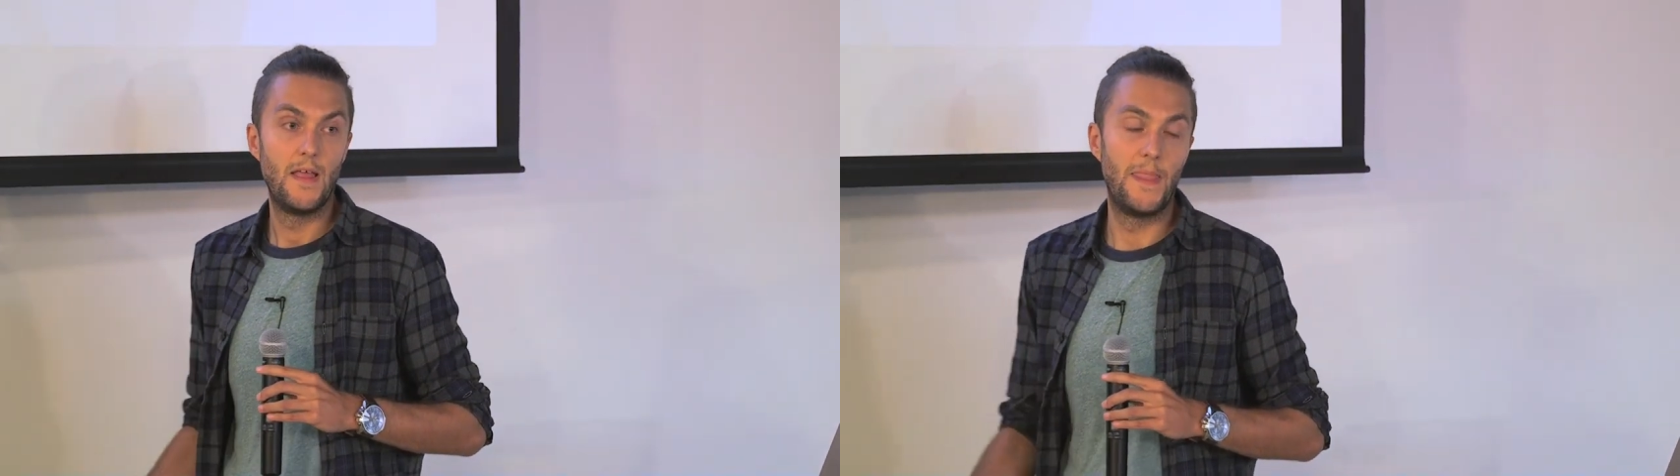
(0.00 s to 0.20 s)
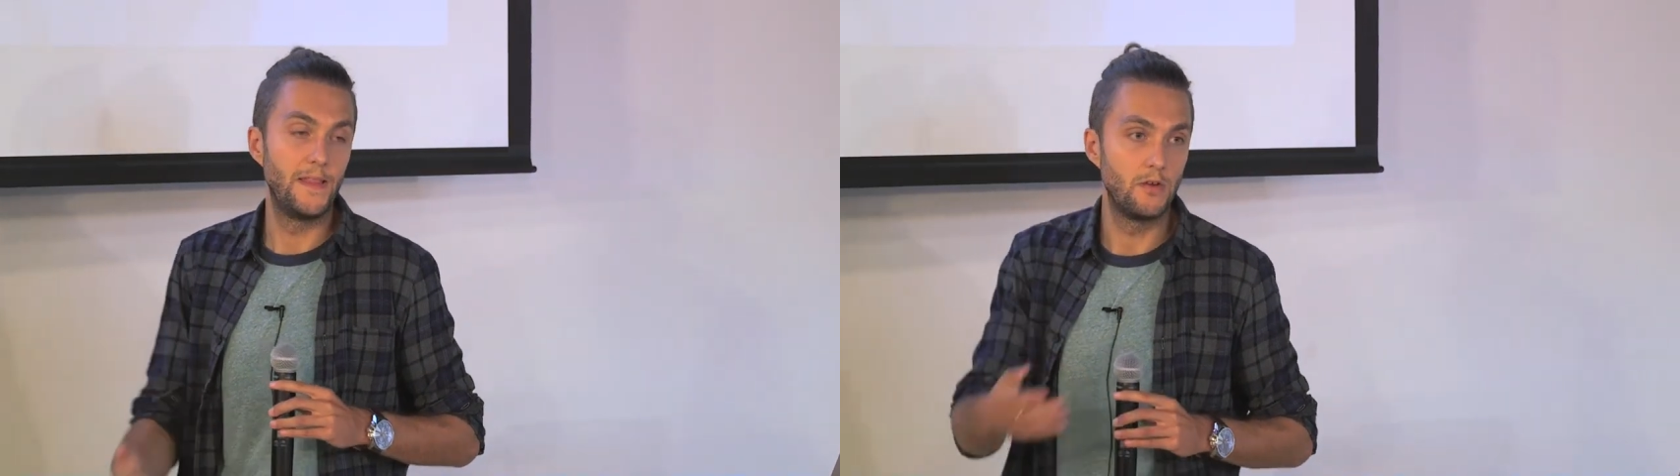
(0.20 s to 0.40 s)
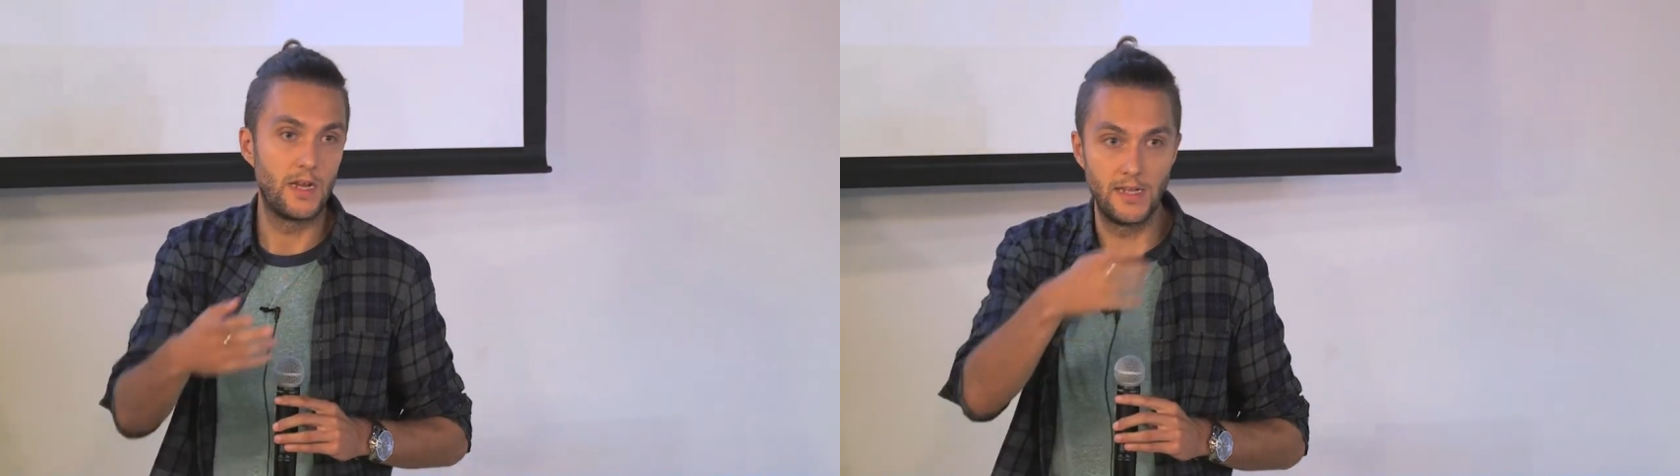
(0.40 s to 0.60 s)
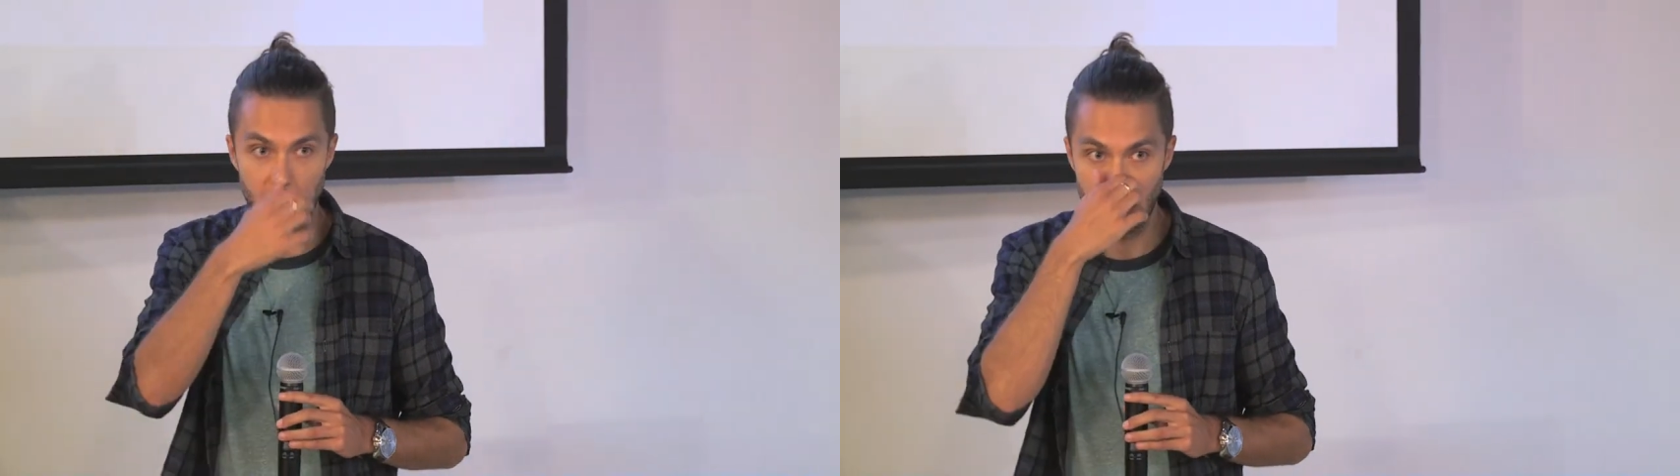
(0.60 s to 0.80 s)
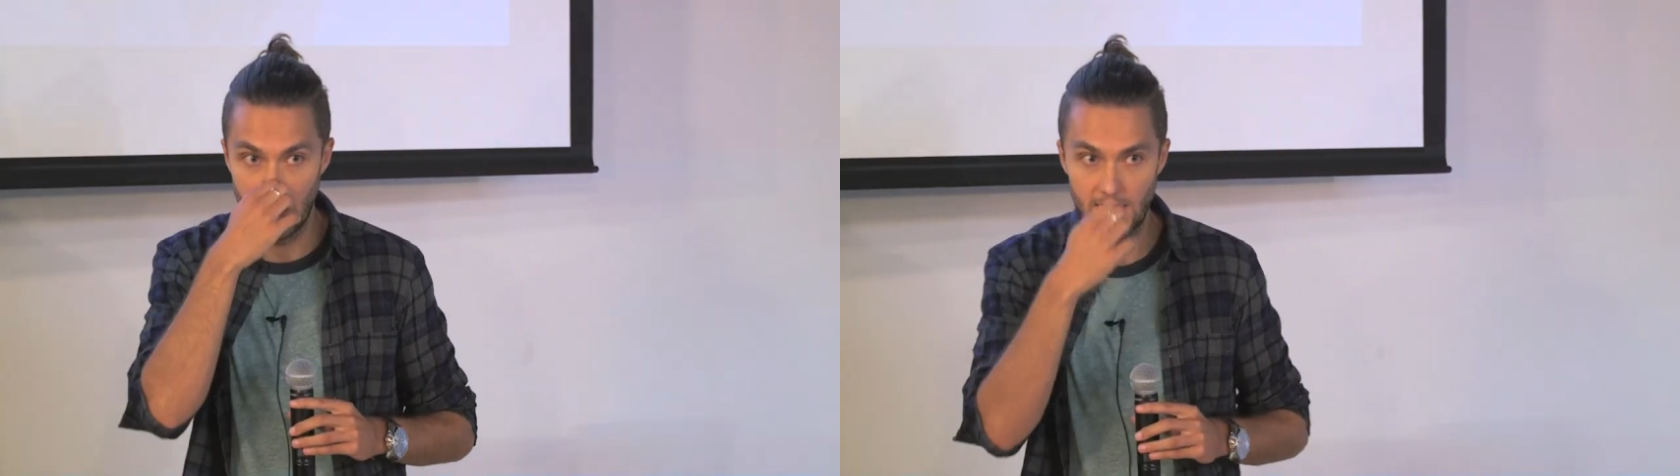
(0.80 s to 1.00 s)
then you can
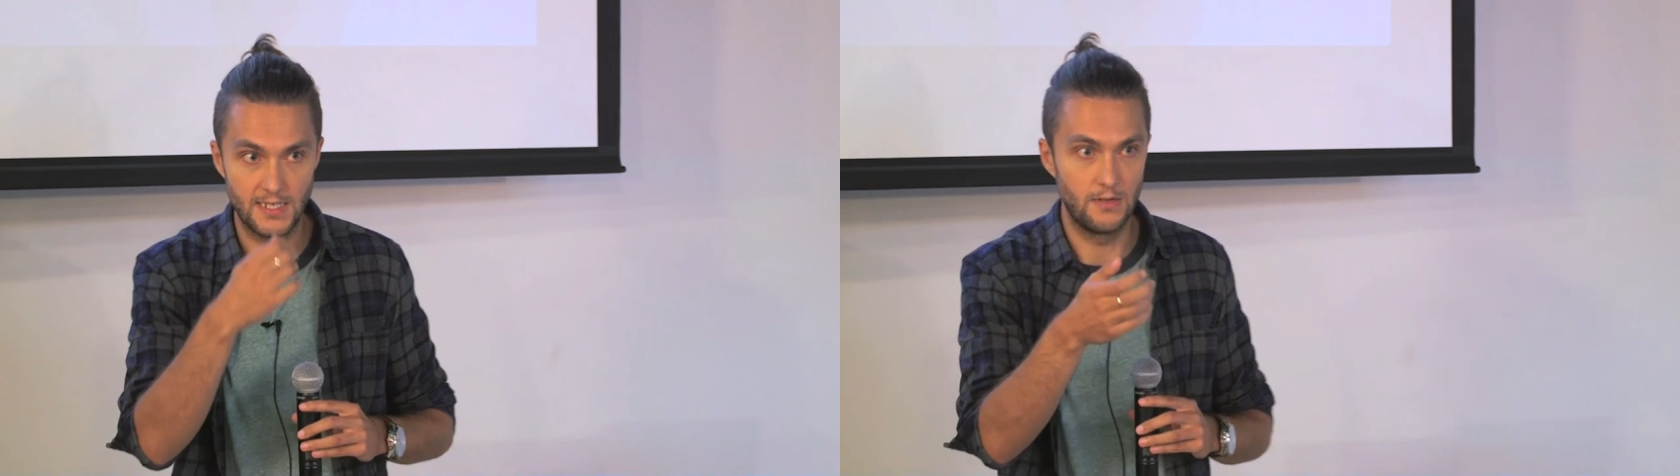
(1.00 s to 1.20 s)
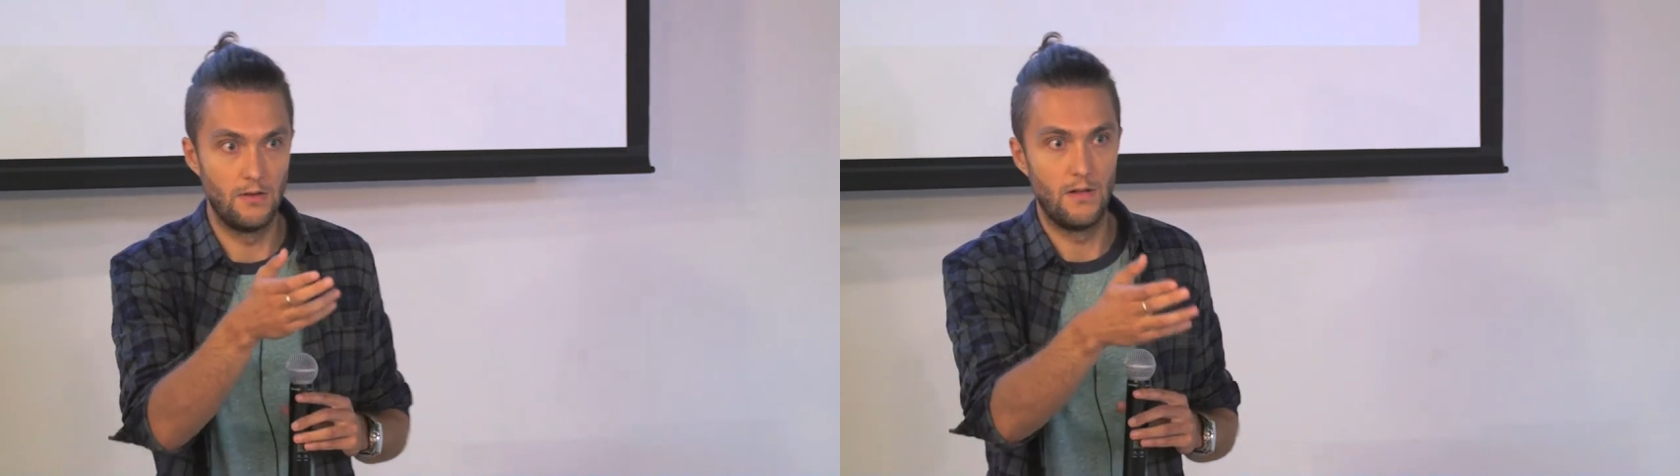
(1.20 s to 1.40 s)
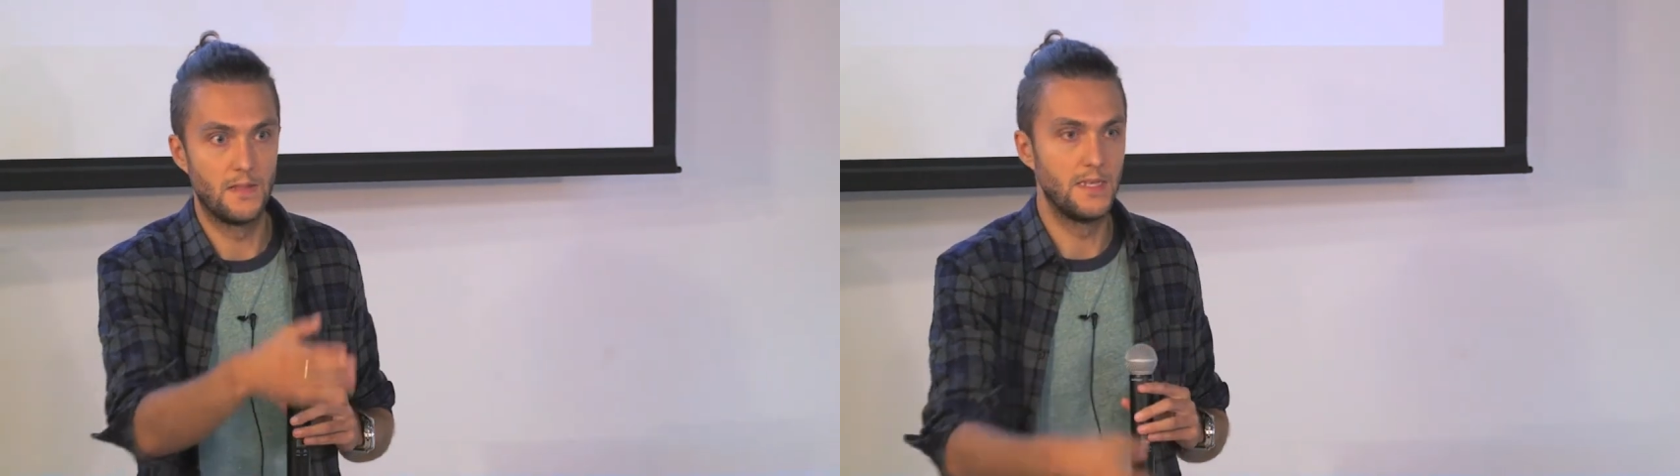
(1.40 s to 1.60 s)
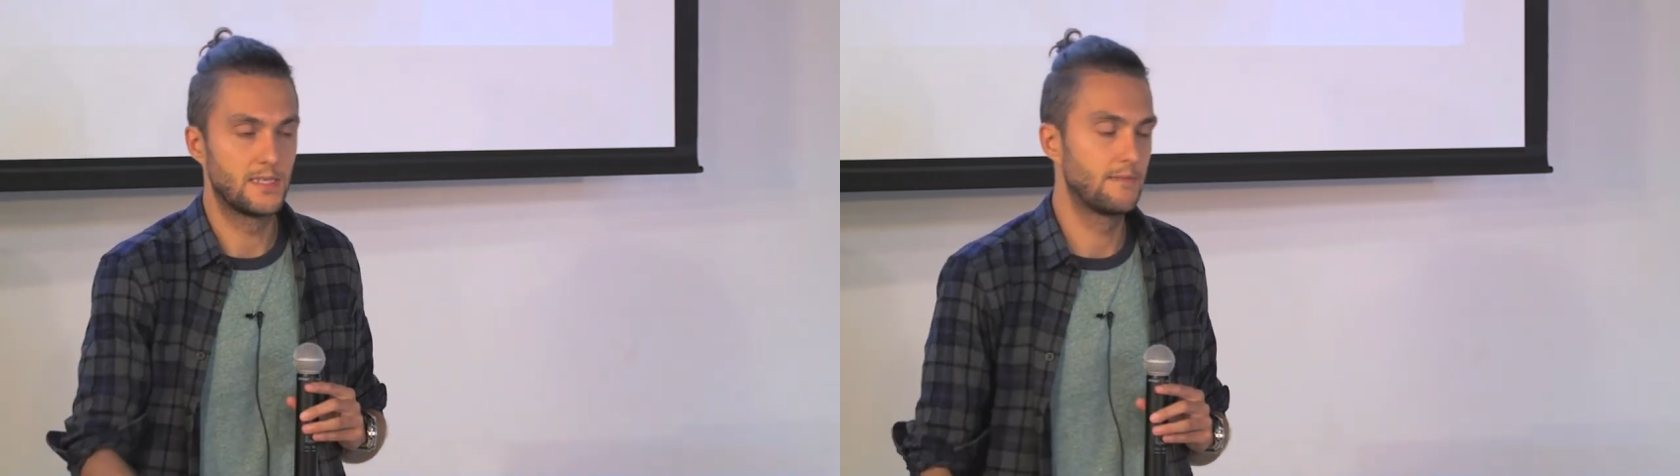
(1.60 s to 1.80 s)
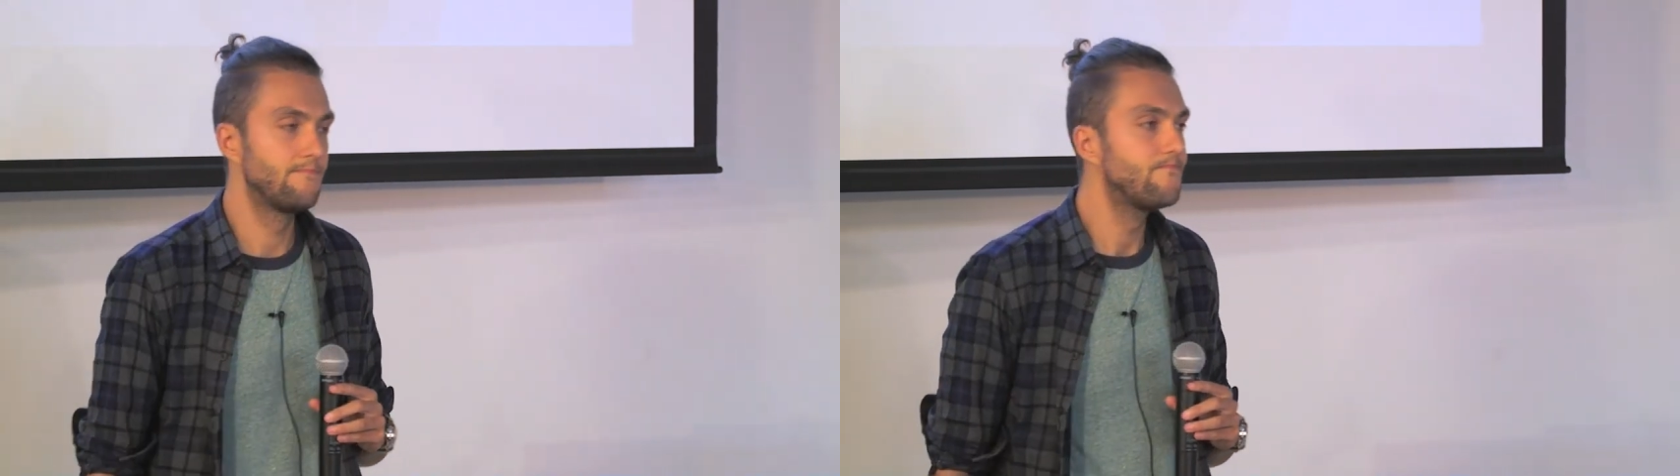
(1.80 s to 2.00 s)
discuss all
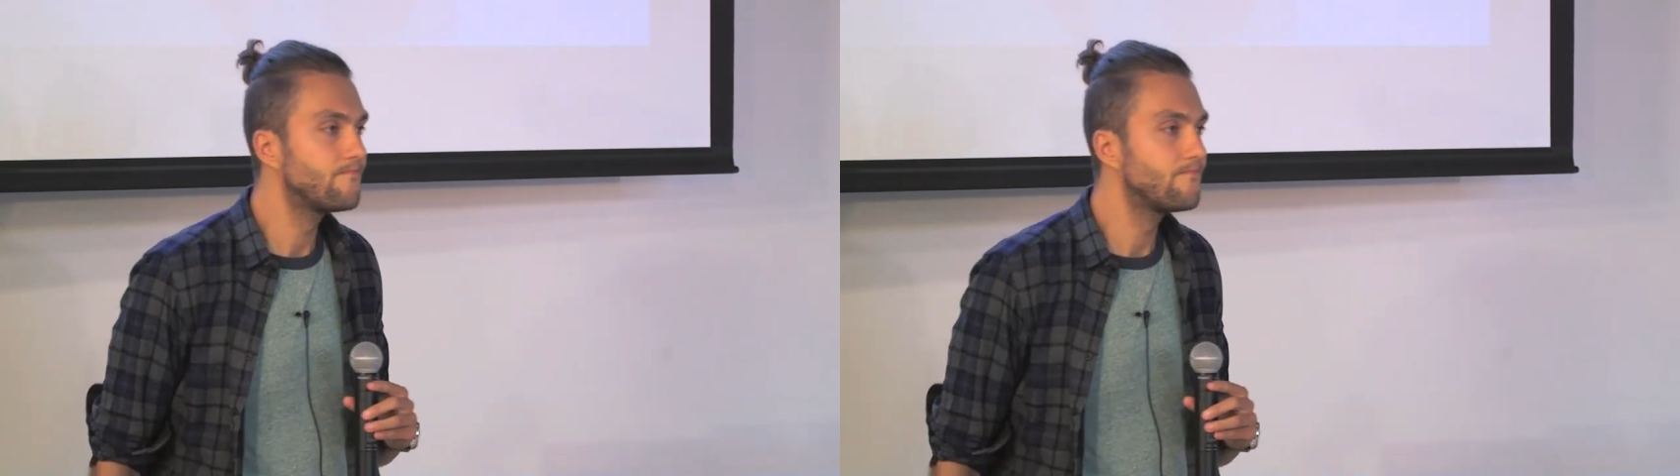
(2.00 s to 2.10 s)
these